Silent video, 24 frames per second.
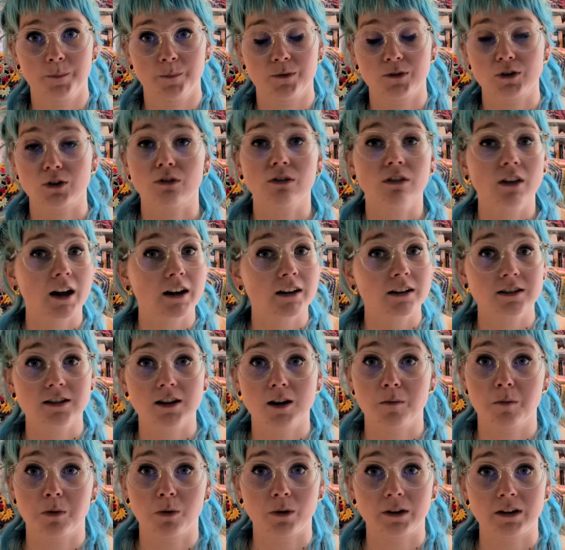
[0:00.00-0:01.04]
So that is
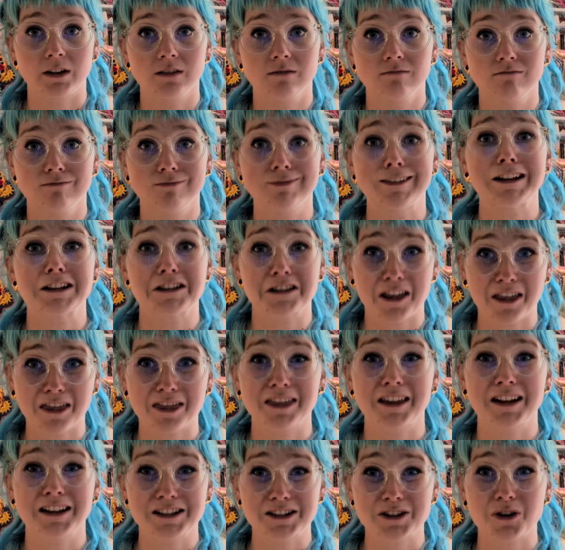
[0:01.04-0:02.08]
our point, is that
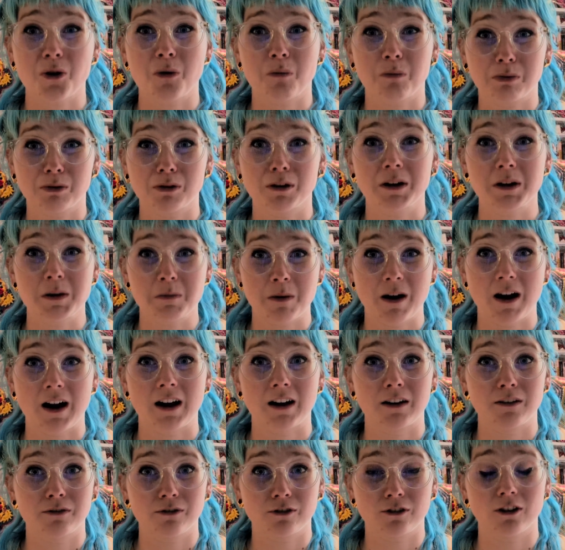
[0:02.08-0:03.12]
things got pretty
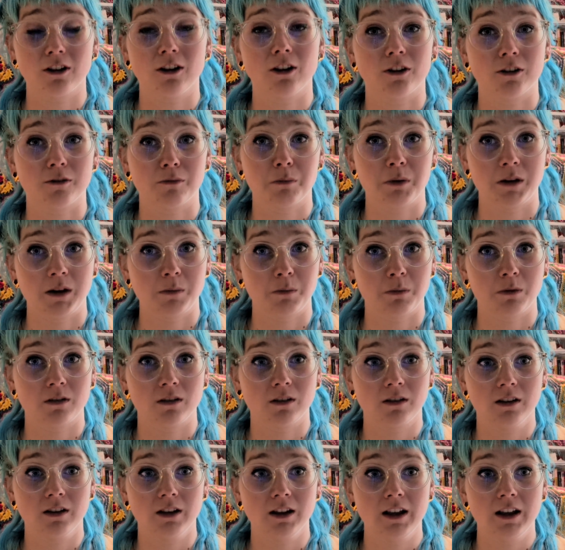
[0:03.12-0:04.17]
bad for a lot of people.